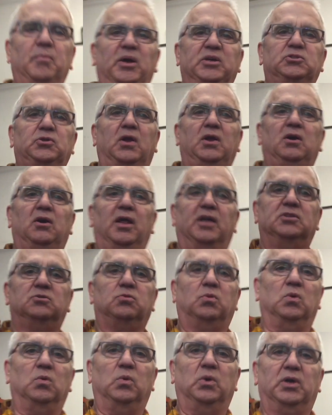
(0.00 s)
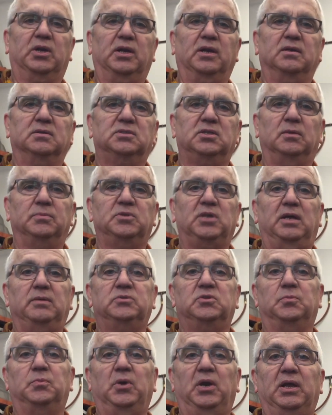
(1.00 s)
my trailer lights weren't working. Sometimes
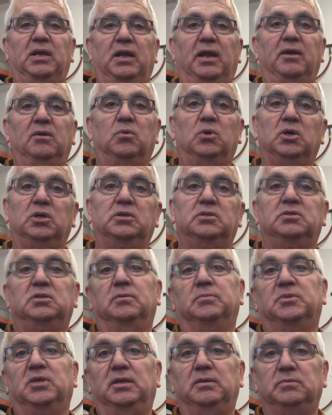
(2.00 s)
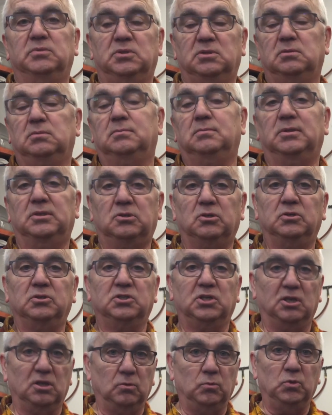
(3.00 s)
the brake light worked, sometimes the turn
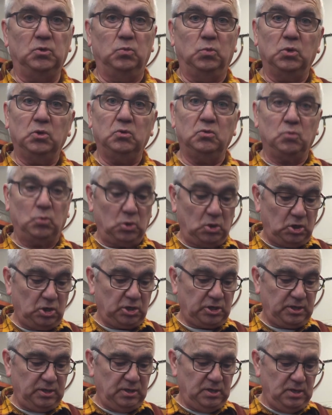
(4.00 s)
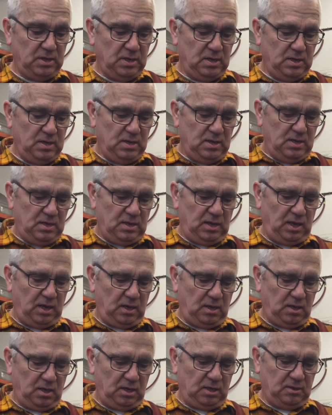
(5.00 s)
signal wouldn't work.
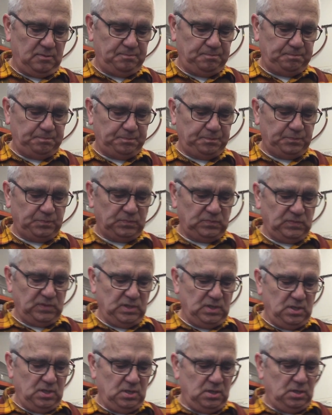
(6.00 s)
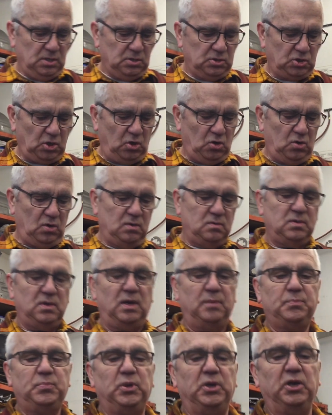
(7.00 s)
And so
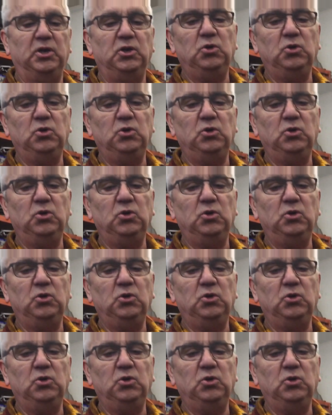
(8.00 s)
I'm putting a